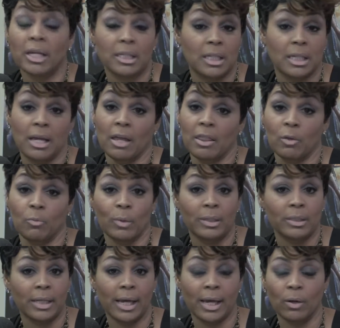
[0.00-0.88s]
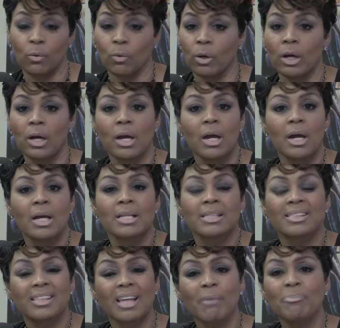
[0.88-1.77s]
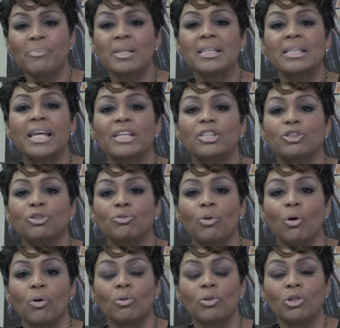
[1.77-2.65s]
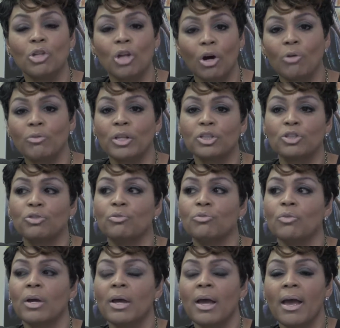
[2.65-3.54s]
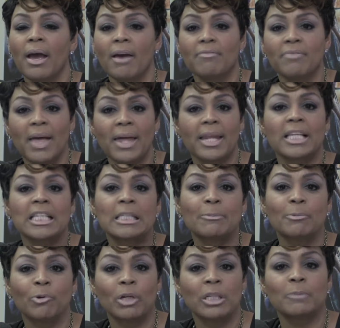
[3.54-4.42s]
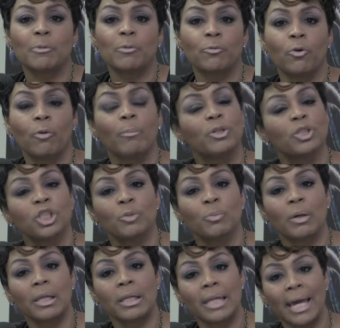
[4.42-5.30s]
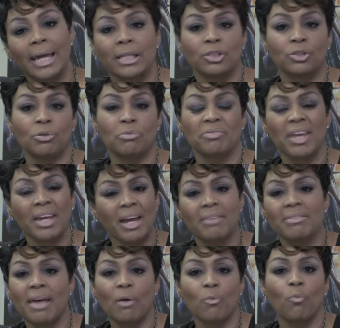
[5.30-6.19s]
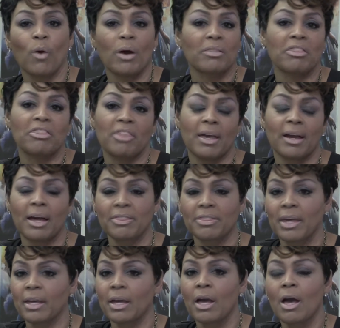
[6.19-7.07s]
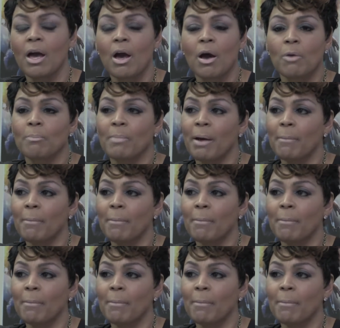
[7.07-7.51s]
together one day, or something that you know that you have not experienced before, but you would like to? Think of that one thing. I think my